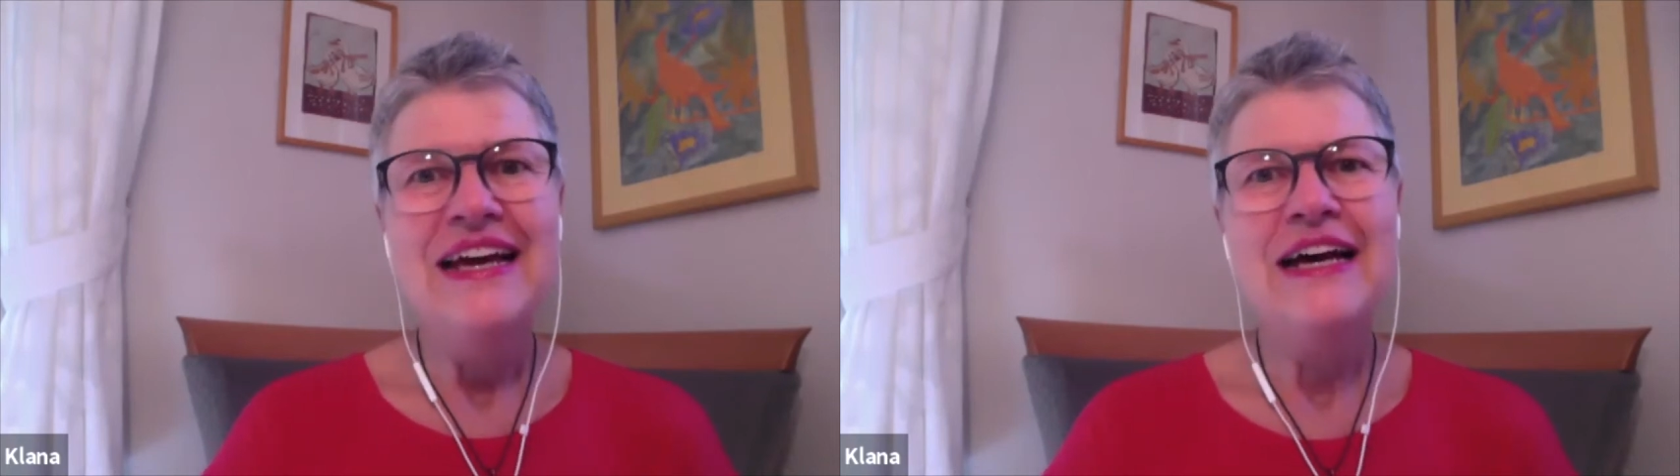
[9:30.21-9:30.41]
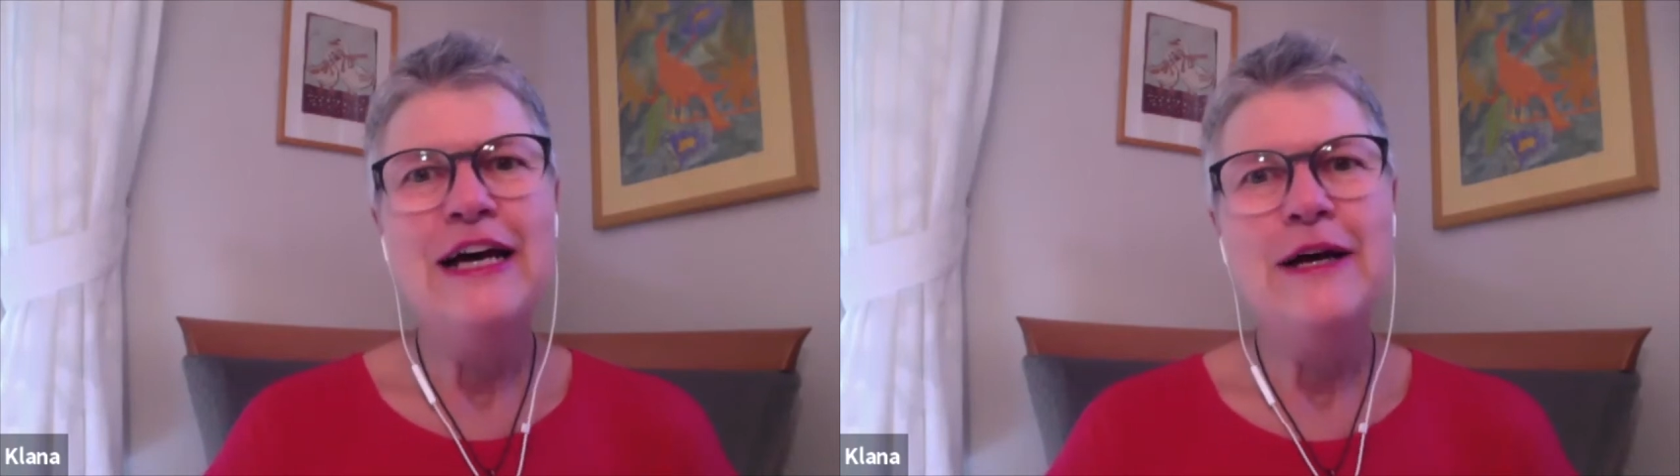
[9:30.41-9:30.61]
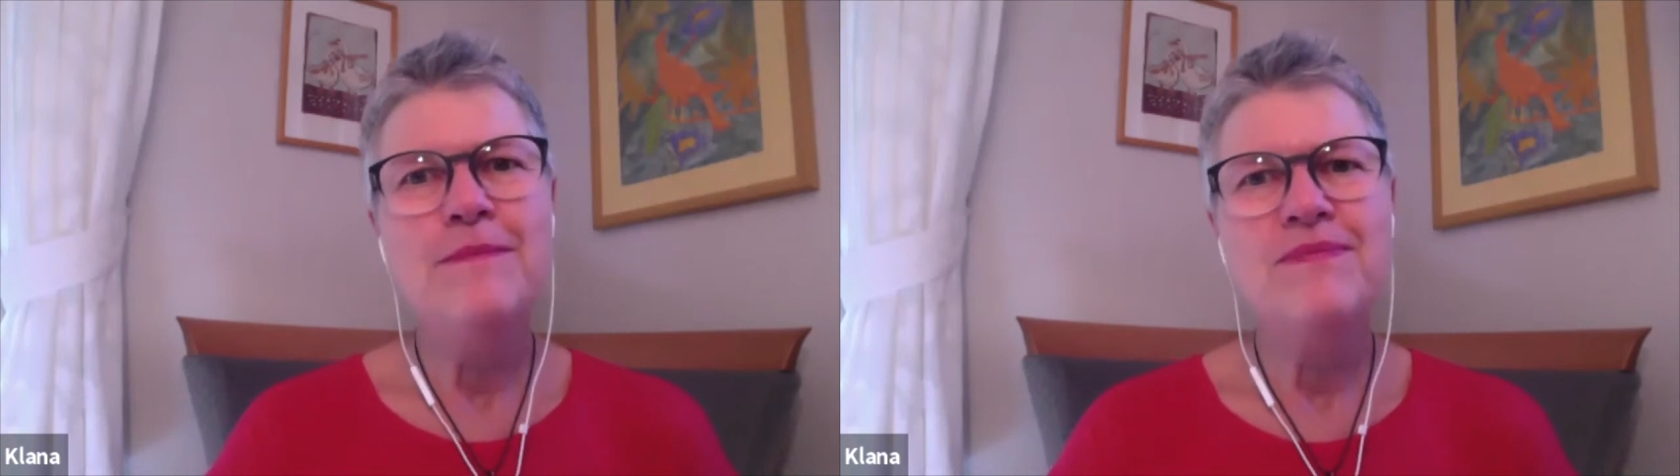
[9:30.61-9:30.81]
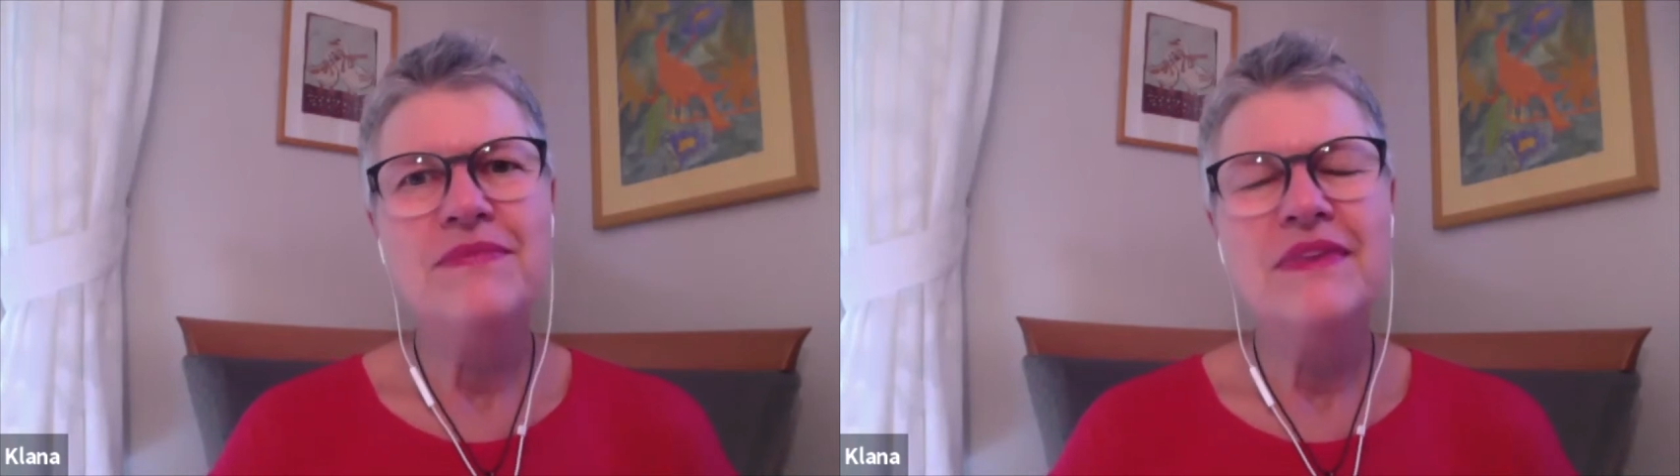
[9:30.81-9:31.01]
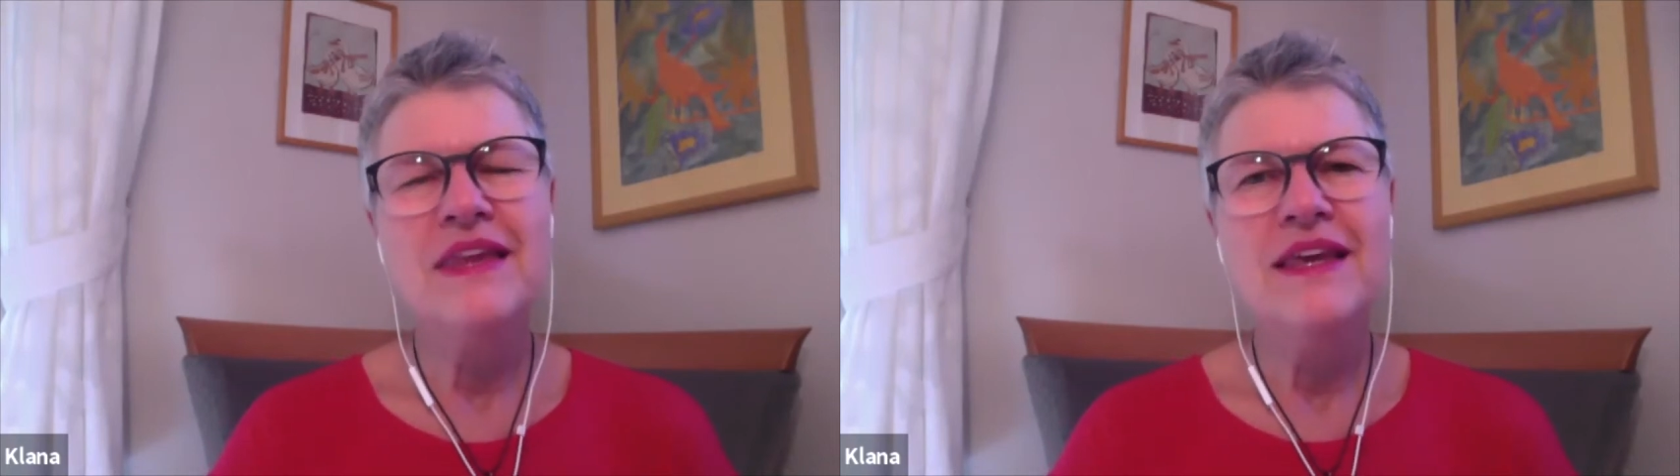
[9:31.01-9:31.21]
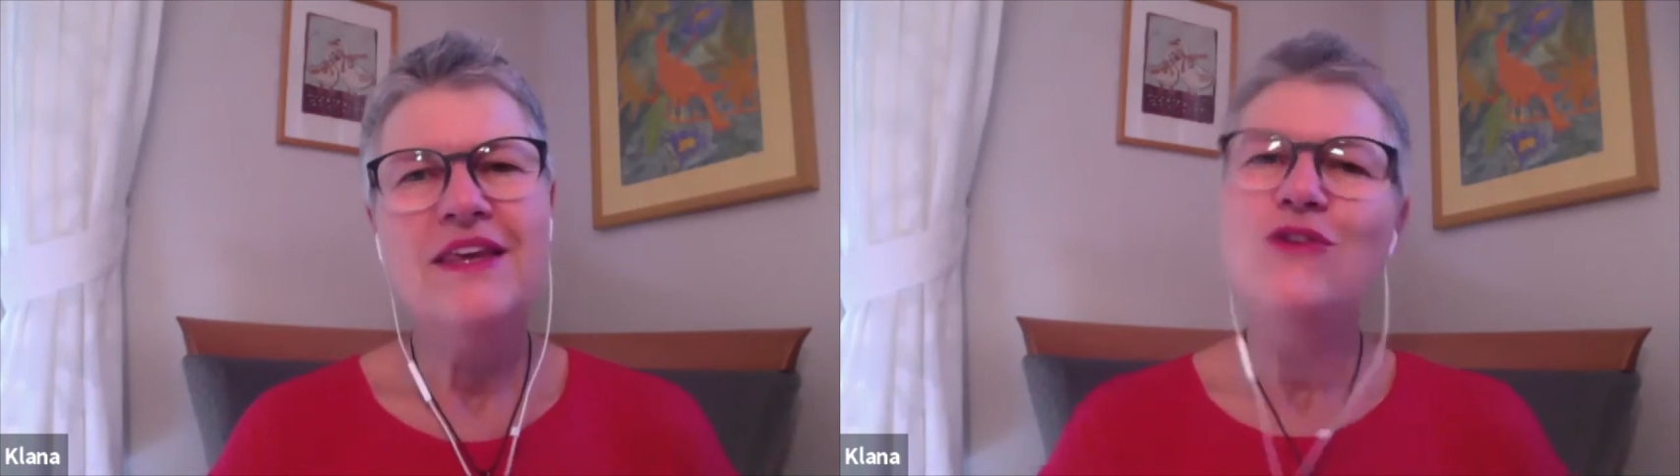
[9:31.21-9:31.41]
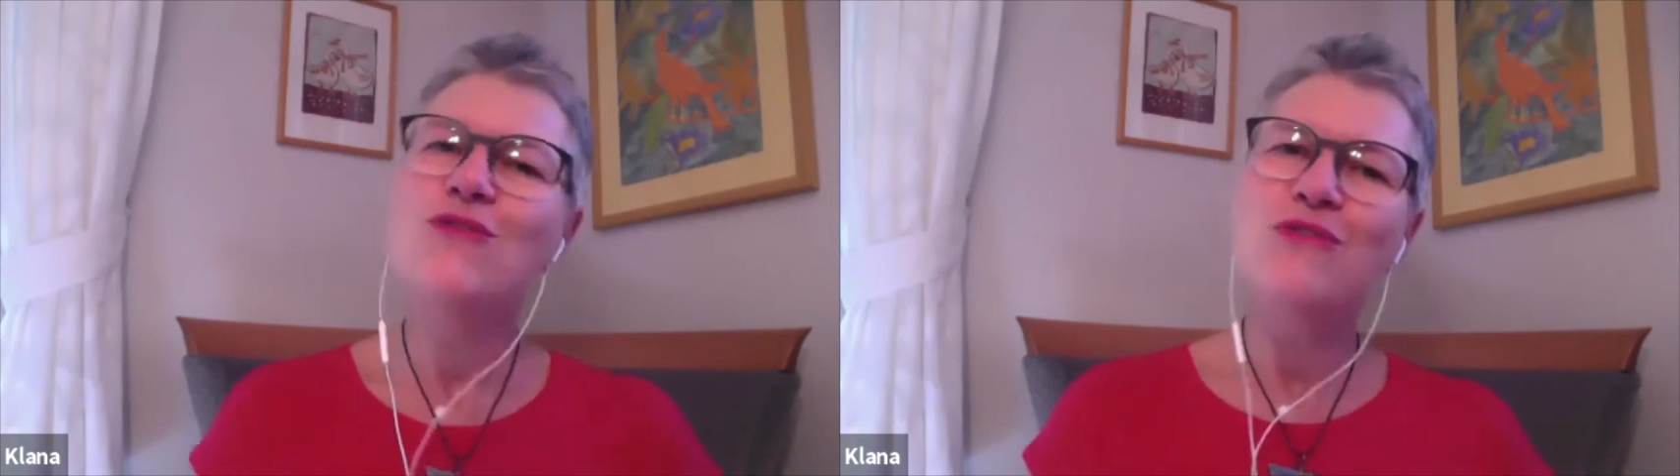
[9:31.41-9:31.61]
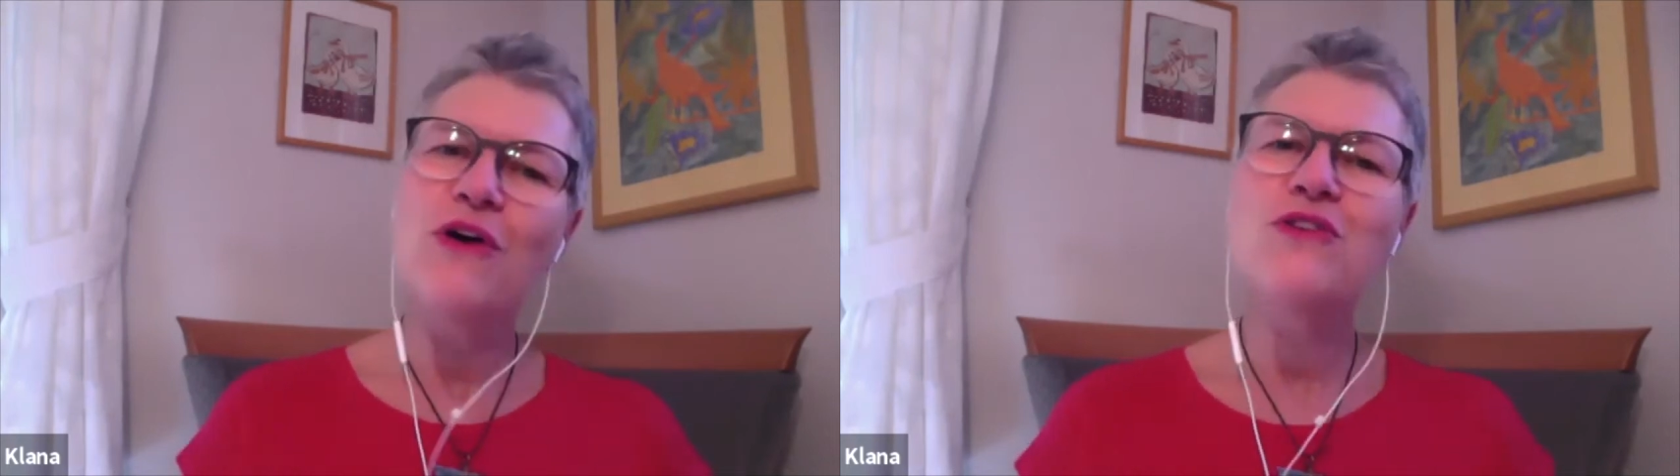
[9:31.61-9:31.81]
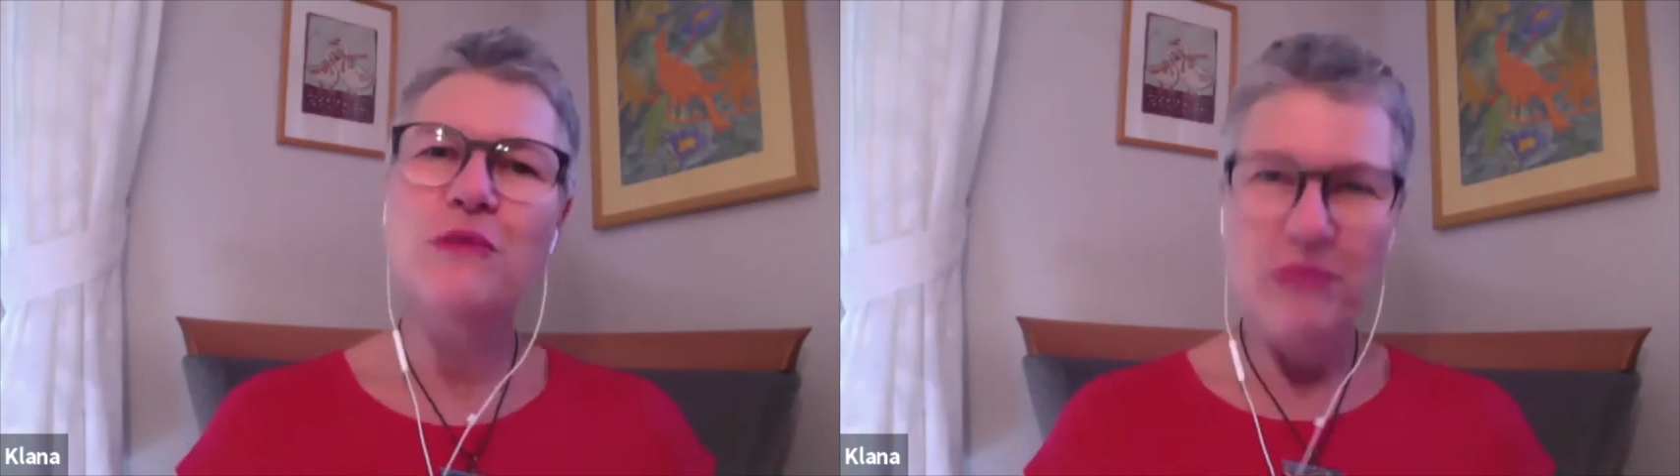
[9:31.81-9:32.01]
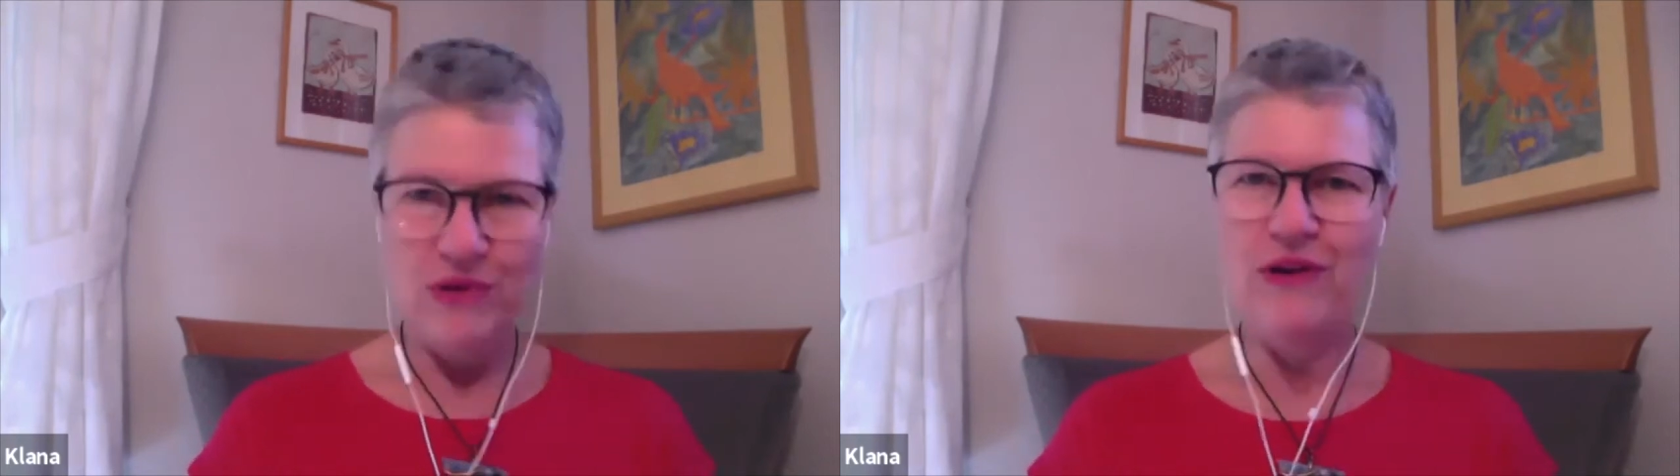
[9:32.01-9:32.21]
Um, you wrote a
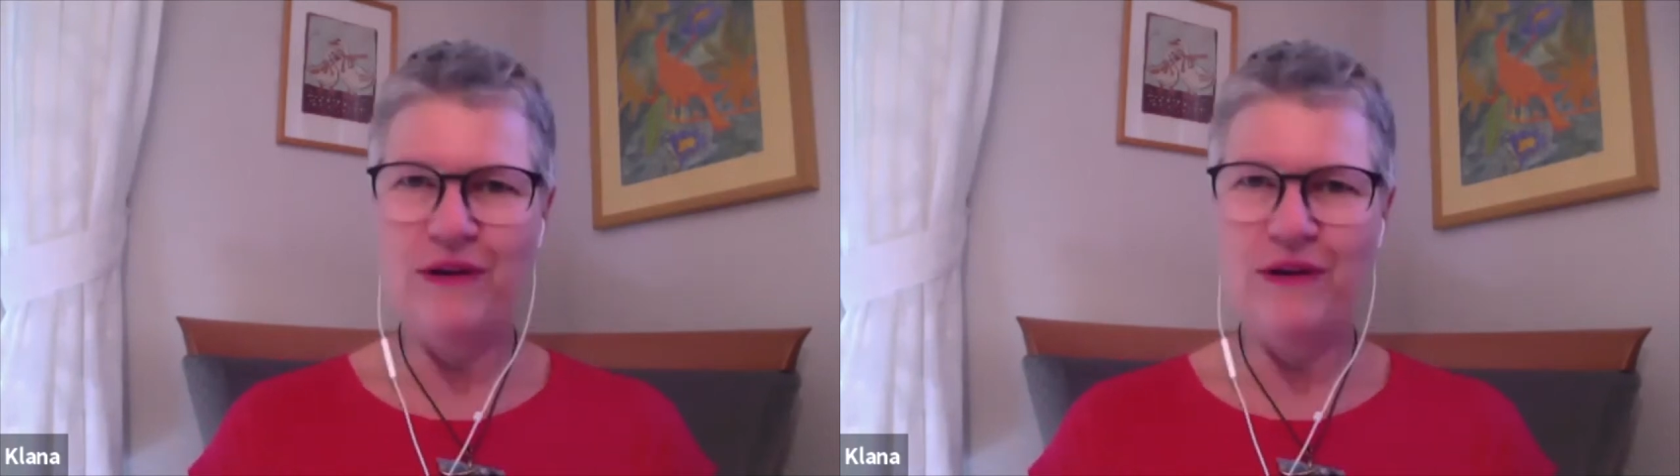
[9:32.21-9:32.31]
book.